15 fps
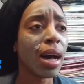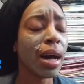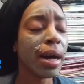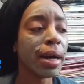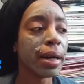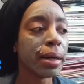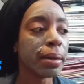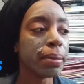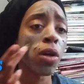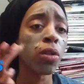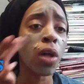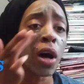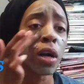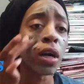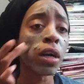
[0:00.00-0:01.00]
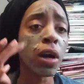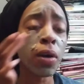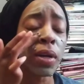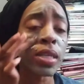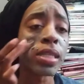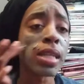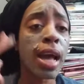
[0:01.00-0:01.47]
so long
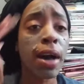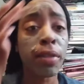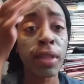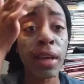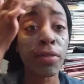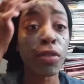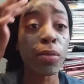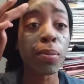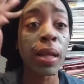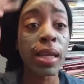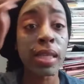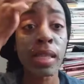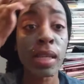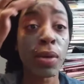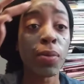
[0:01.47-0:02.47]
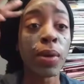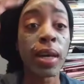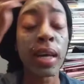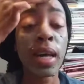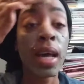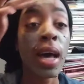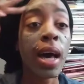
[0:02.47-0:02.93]
ago, because now they've replaced it
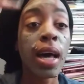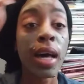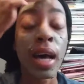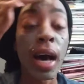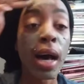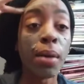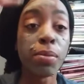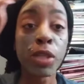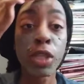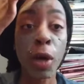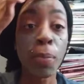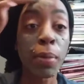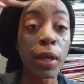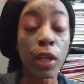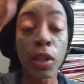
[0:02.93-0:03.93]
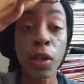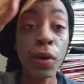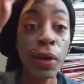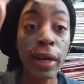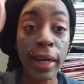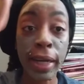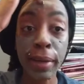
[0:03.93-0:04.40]
with Soap and
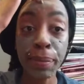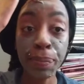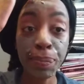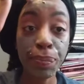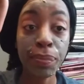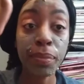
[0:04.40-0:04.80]
Glory.